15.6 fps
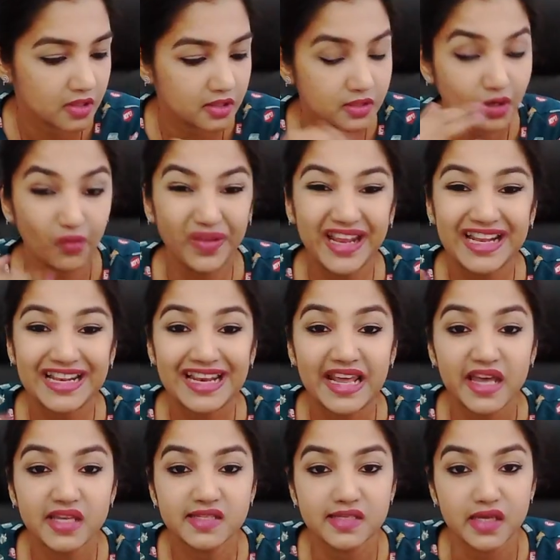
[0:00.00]
So many
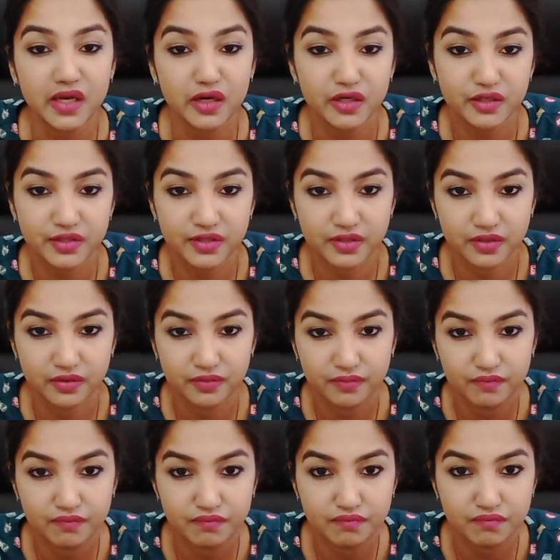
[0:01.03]
naysayers.
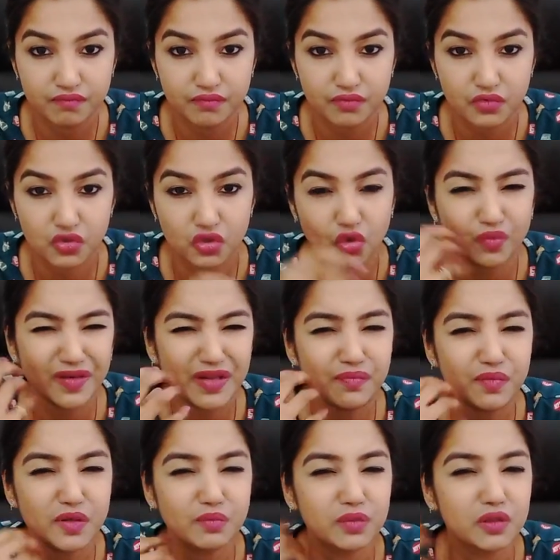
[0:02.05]
So many
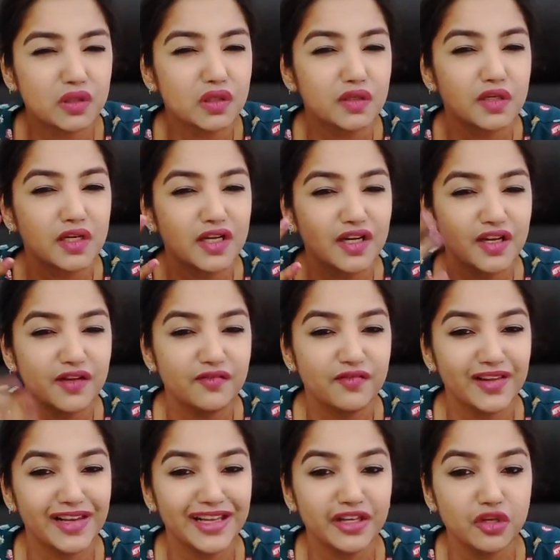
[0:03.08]
people
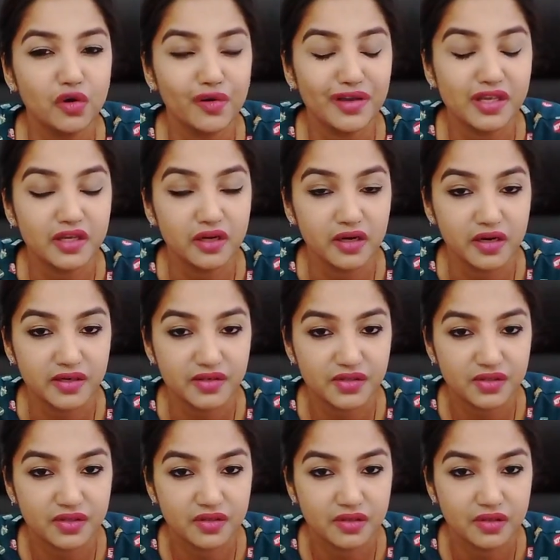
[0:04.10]
filling your
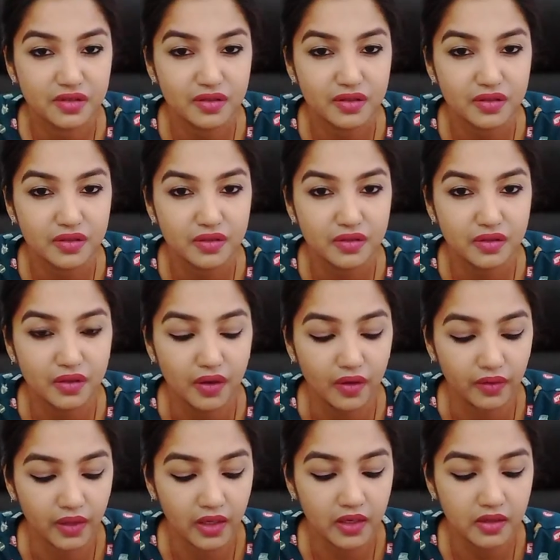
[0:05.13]
ears.
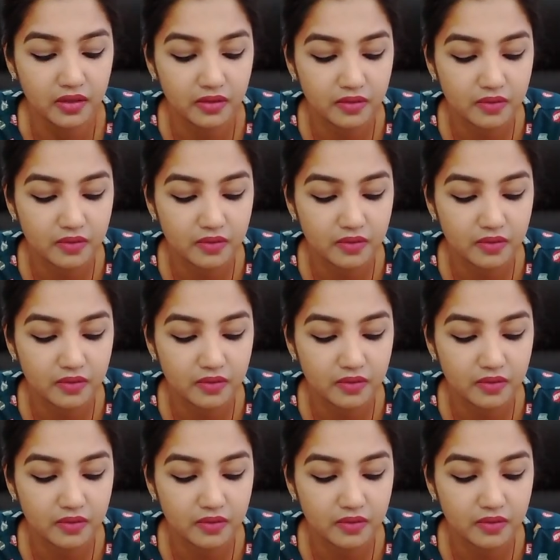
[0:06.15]
Okay?